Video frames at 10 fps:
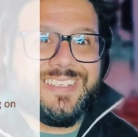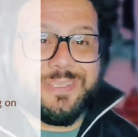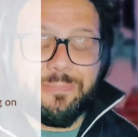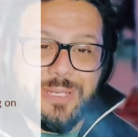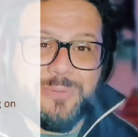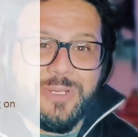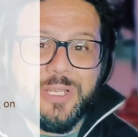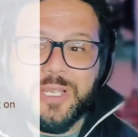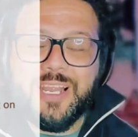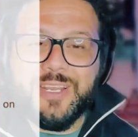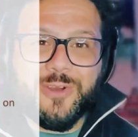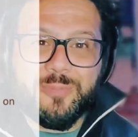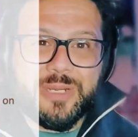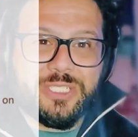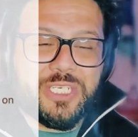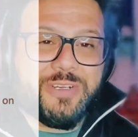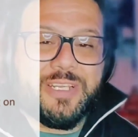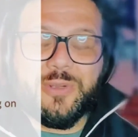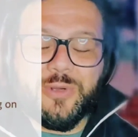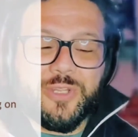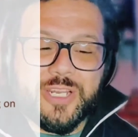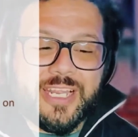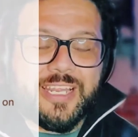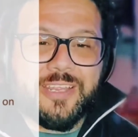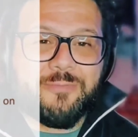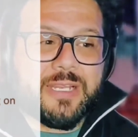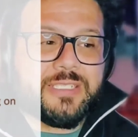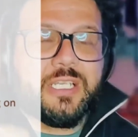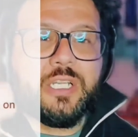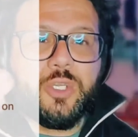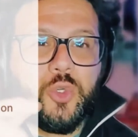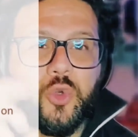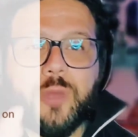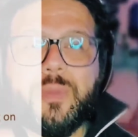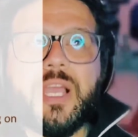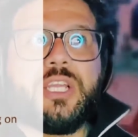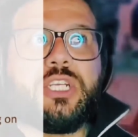it's a big one. No, I'm not sharing. No, you can't give my, no, I'm not going to